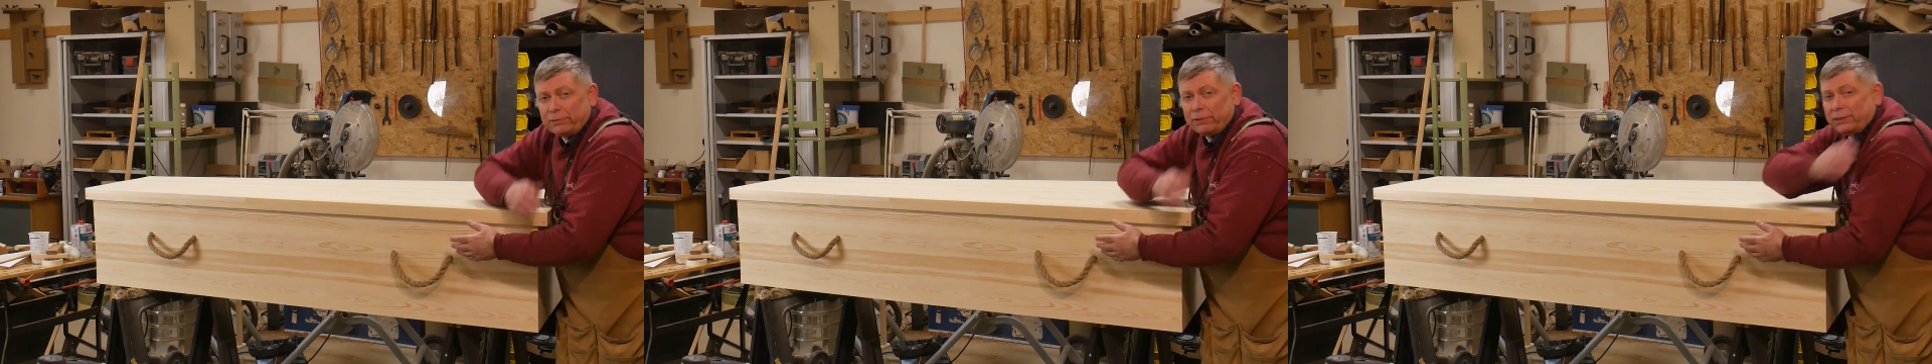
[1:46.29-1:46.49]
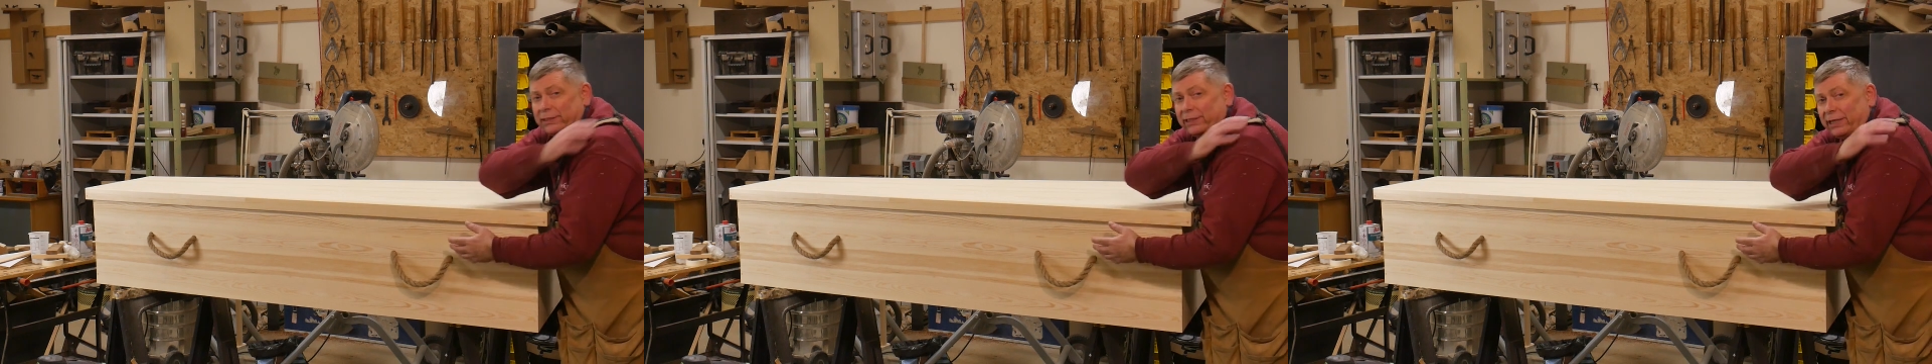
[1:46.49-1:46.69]

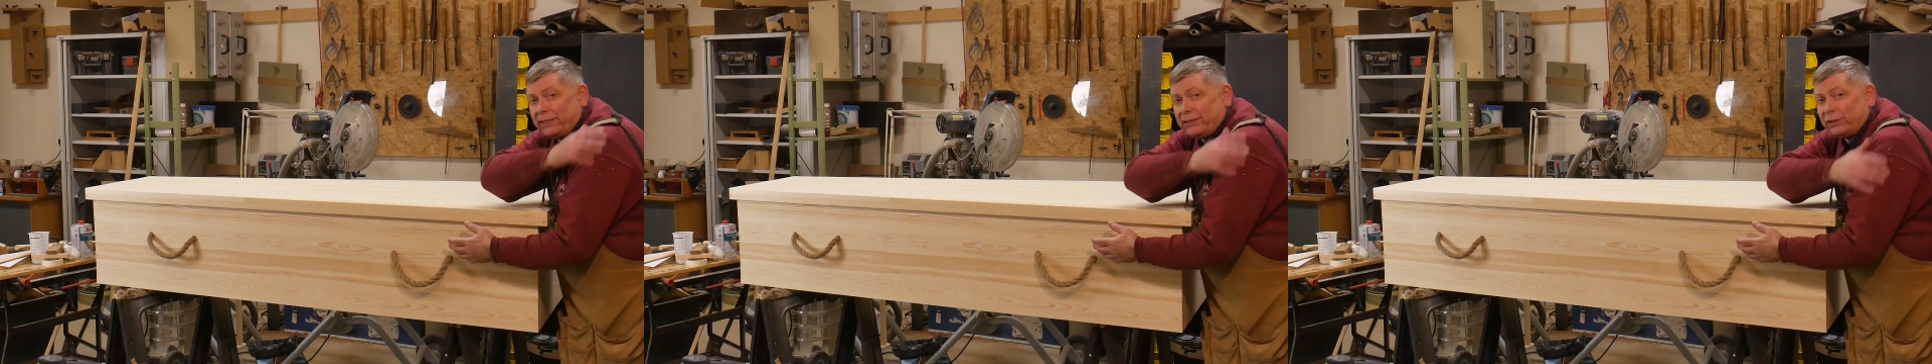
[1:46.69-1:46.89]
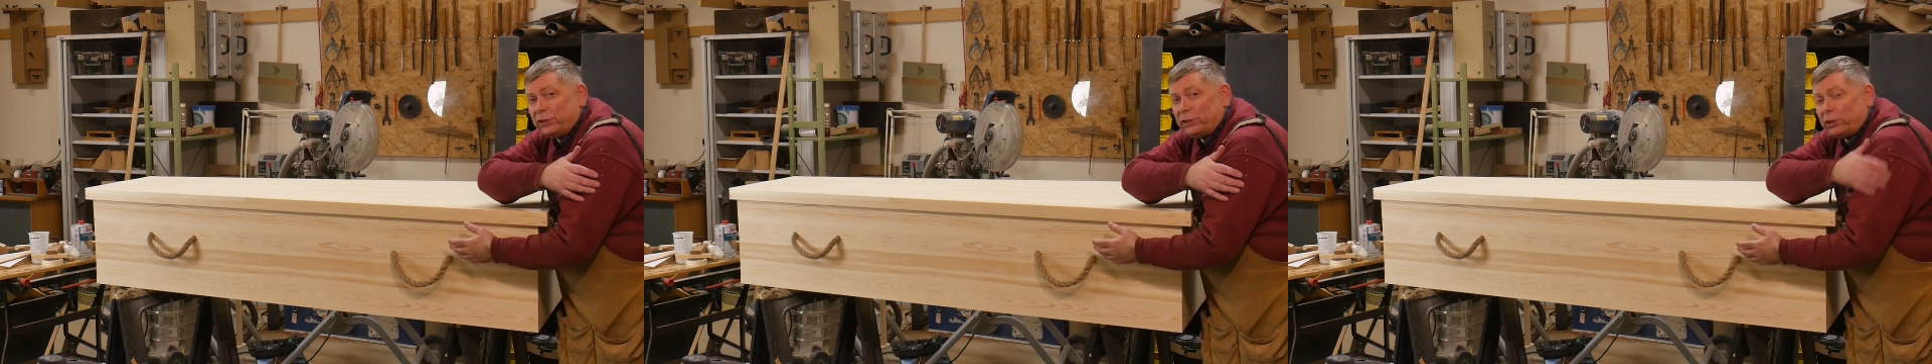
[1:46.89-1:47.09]

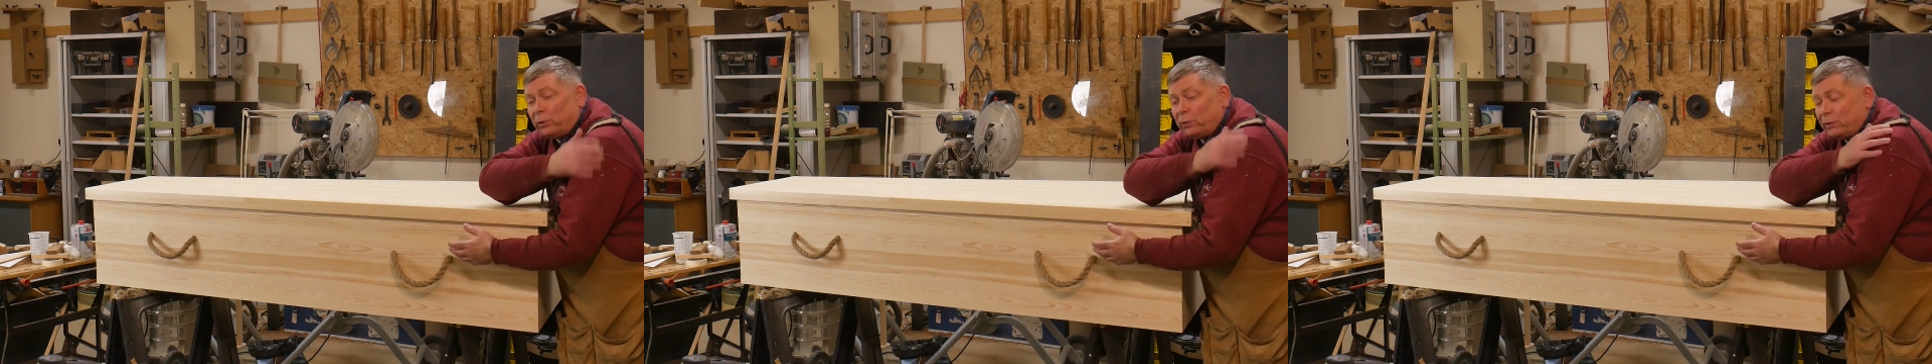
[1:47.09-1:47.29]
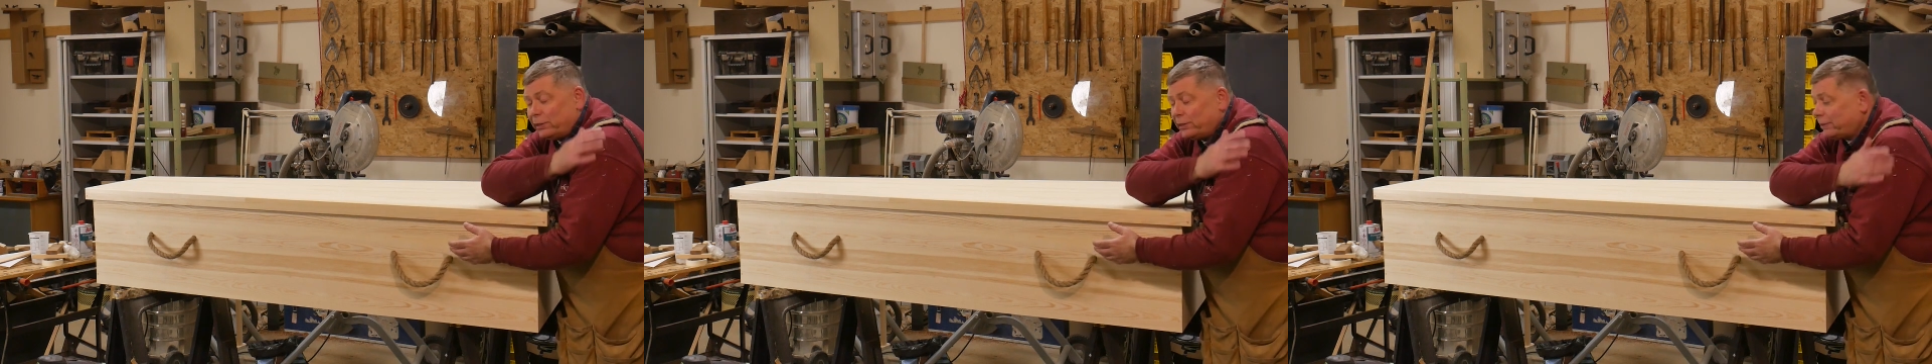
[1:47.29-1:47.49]
sides at the
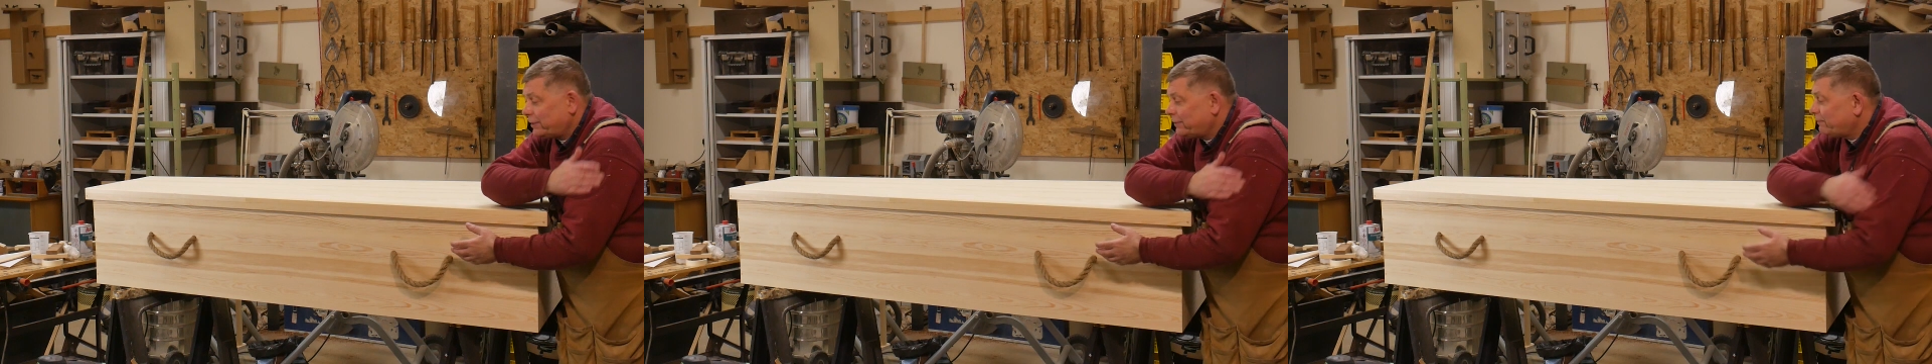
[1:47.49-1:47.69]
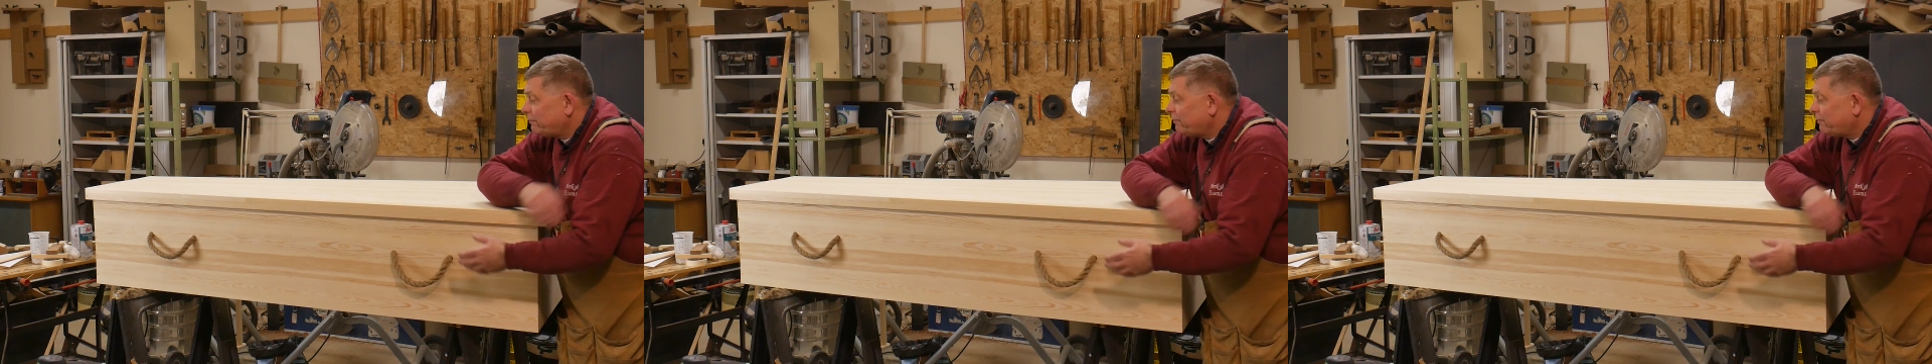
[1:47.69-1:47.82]
shoulders.